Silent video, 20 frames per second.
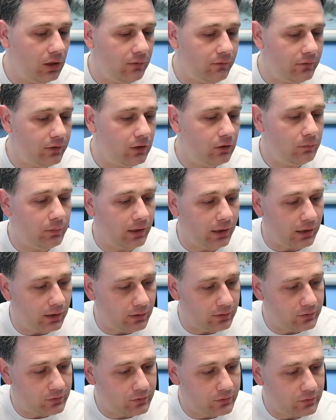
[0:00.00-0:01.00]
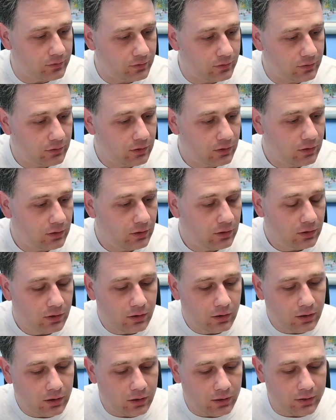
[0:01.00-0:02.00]
the ear pads,
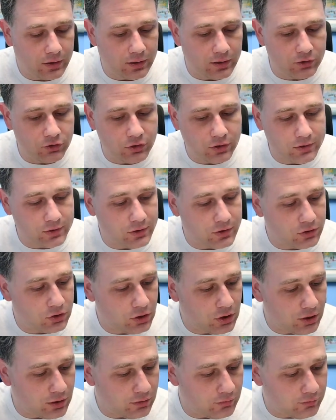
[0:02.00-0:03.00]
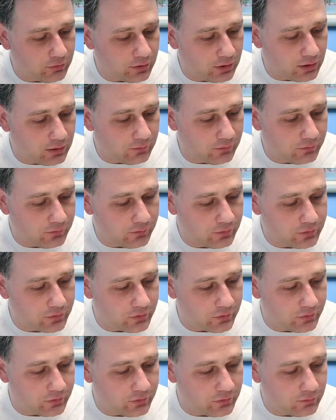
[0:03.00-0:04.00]
and then adjust the channel relief
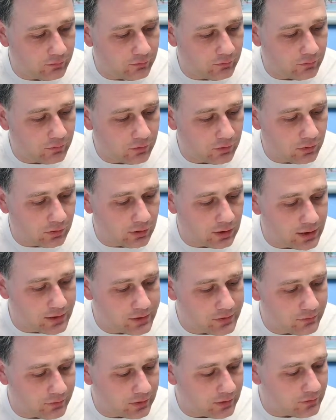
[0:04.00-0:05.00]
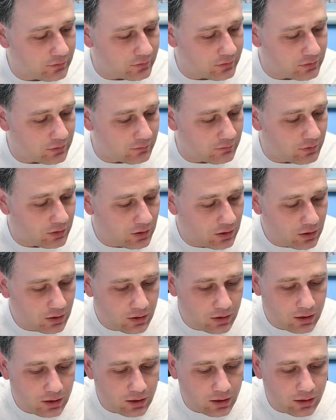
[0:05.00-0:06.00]
system, or the glasses relief system.
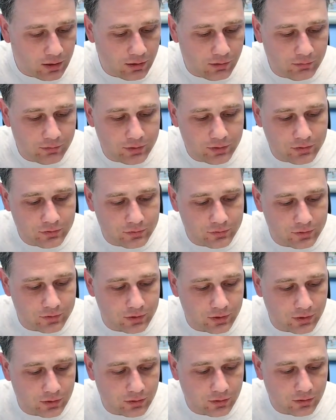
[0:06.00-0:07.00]
How interesting.